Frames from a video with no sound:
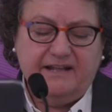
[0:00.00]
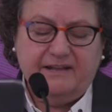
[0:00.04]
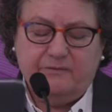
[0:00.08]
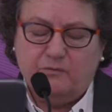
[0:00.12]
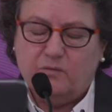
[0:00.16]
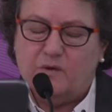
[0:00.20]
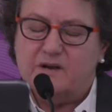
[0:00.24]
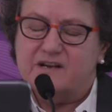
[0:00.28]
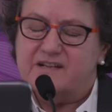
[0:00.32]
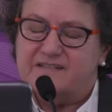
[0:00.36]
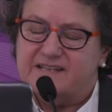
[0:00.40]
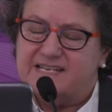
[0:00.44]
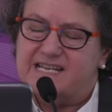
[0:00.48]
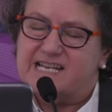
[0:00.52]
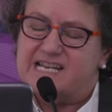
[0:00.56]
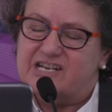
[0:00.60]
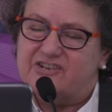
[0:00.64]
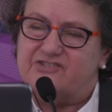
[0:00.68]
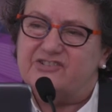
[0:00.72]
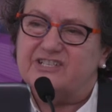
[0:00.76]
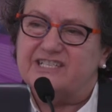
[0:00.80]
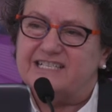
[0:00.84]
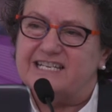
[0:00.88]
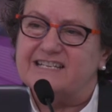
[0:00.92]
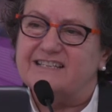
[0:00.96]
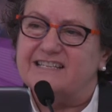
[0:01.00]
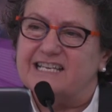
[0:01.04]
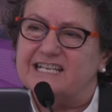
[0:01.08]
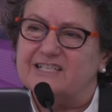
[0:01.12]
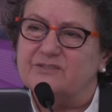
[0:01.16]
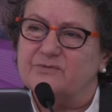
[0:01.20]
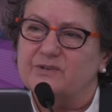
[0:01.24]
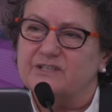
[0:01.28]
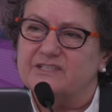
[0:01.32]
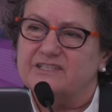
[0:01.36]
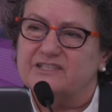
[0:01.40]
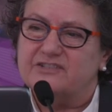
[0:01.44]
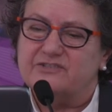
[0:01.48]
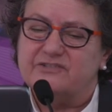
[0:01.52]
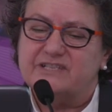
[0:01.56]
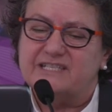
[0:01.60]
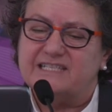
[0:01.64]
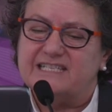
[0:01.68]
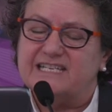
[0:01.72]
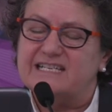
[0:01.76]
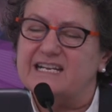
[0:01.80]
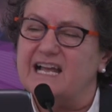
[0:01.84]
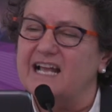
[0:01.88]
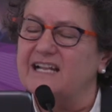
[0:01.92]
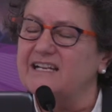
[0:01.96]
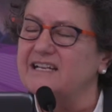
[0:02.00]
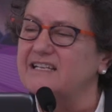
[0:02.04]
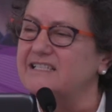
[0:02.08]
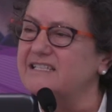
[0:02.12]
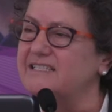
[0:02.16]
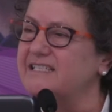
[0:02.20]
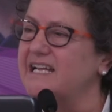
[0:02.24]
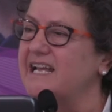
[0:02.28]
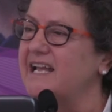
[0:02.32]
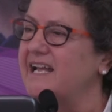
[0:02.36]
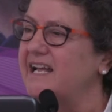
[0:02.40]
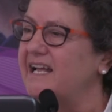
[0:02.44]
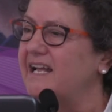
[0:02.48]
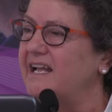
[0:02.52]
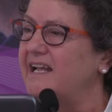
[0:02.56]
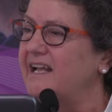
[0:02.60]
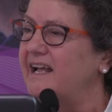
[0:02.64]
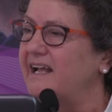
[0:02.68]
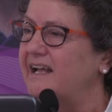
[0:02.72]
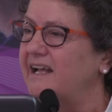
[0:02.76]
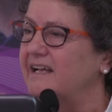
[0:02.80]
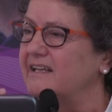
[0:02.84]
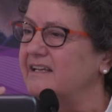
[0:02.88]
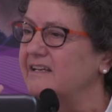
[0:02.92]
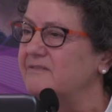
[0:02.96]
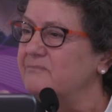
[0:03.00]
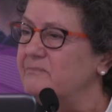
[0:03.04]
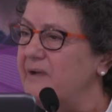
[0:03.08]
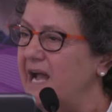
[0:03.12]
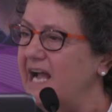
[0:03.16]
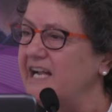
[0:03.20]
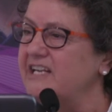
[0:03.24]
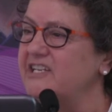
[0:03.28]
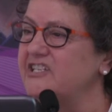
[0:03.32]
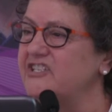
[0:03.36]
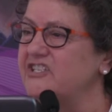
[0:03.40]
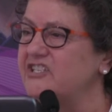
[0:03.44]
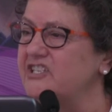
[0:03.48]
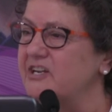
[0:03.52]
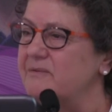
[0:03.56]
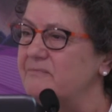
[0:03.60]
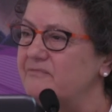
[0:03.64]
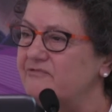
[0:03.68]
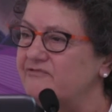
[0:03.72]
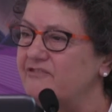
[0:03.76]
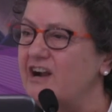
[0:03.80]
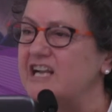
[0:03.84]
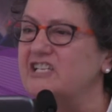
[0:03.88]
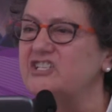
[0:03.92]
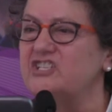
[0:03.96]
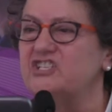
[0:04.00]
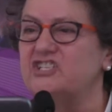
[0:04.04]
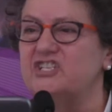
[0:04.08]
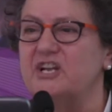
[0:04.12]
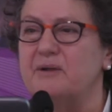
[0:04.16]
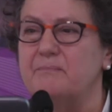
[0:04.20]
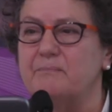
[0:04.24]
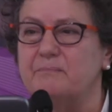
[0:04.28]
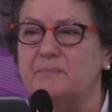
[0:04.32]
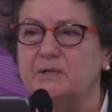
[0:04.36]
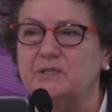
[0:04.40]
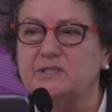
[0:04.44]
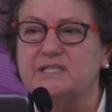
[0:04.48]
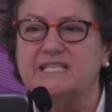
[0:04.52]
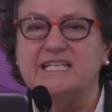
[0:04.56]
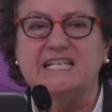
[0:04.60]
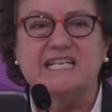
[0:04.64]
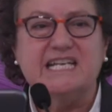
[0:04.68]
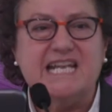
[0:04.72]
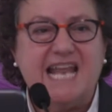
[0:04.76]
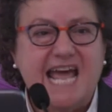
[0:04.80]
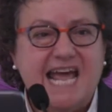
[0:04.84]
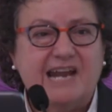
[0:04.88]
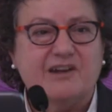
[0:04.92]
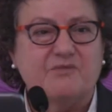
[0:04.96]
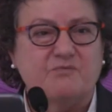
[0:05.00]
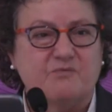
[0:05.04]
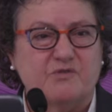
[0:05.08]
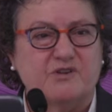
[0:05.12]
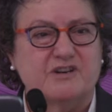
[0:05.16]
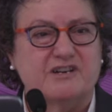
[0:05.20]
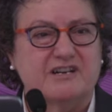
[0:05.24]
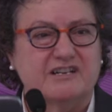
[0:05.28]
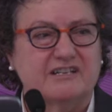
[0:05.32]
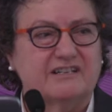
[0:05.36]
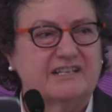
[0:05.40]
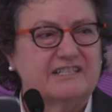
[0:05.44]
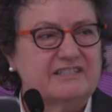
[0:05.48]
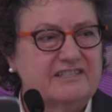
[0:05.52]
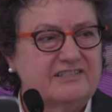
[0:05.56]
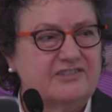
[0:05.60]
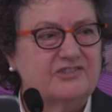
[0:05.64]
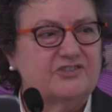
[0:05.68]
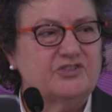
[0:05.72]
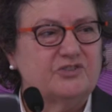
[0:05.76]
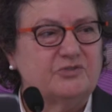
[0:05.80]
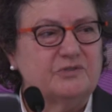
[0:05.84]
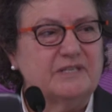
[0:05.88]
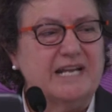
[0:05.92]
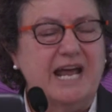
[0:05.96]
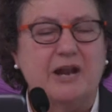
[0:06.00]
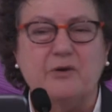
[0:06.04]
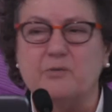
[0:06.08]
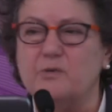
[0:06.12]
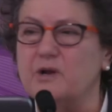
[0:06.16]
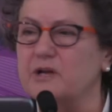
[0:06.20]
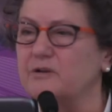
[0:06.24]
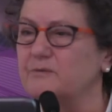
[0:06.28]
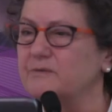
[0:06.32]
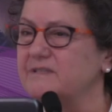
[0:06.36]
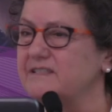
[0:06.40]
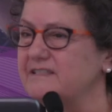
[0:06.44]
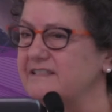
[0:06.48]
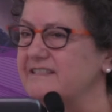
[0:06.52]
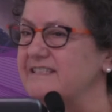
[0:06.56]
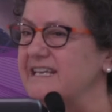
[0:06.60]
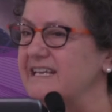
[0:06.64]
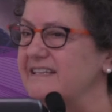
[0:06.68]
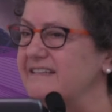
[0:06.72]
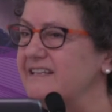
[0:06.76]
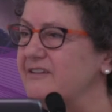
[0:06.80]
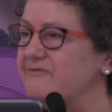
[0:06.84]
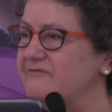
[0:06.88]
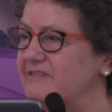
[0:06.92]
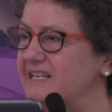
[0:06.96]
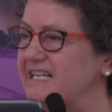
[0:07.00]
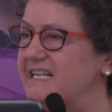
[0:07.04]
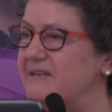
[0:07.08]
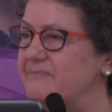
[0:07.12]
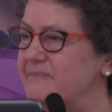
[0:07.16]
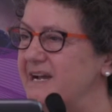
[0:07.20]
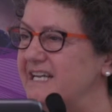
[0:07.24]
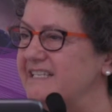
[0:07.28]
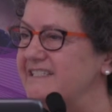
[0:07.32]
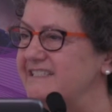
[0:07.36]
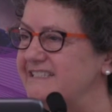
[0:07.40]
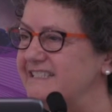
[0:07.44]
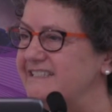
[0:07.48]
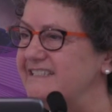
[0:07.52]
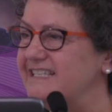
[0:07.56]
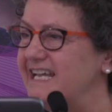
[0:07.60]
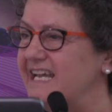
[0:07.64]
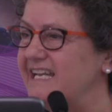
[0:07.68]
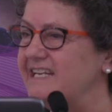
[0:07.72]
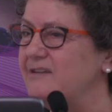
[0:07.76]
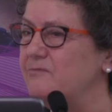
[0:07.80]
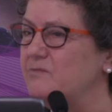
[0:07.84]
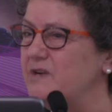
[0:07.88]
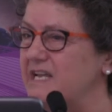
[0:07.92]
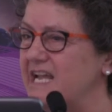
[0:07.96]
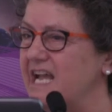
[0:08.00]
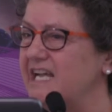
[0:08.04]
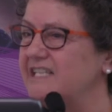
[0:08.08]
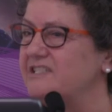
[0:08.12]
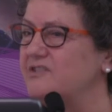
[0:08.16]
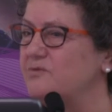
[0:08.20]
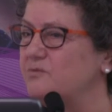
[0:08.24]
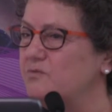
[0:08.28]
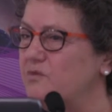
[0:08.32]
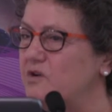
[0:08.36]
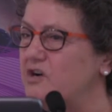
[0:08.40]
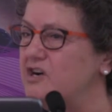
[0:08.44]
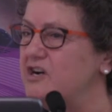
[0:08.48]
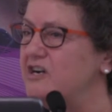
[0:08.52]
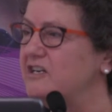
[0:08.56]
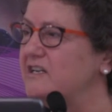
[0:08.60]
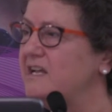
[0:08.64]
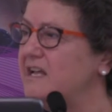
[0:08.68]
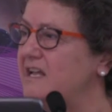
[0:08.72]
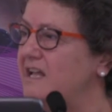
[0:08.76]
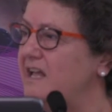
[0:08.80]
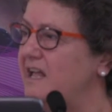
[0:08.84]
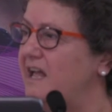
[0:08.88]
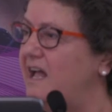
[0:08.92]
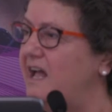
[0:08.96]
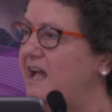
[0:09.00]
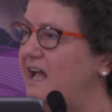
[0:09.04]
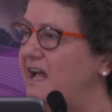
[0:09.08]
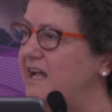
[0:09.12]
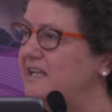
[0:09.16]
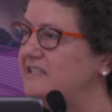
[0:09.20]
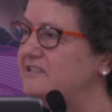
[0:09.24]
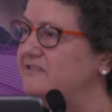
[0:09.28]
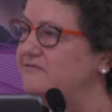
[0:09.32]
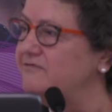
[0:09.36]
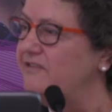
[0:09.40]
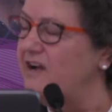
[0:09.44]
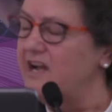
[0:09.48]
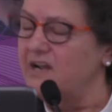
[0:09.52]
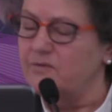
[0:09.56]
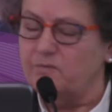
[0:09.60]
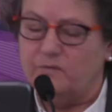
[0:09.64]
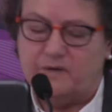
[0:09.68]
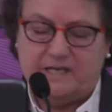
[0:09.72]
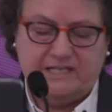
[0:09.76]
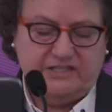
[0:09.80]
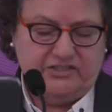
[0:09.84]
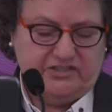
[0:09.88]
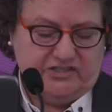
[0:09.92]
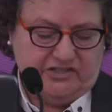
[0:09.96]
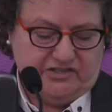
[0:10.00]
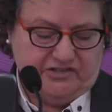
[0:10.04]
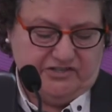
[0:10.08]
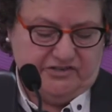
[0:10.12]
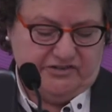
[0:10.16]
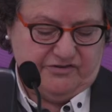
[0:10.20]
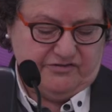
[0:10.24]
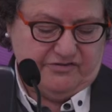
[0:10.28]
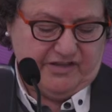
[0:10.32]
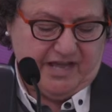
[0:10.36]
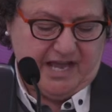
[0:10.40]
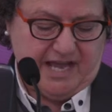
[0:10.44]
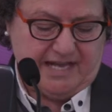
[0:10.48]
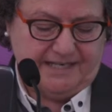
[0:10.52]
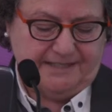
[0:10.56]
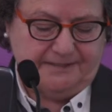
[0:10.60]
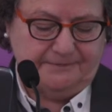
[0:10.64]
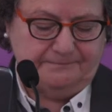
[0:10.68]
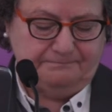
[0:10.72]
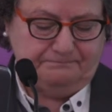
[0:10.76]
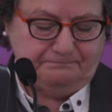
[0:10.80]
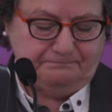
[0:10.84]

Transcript: one of the interesting things was, as Christine highlighted, companionship, friendship, building a network, a social network was the thing that really mattered in the end, and we had to work to find ways to do that.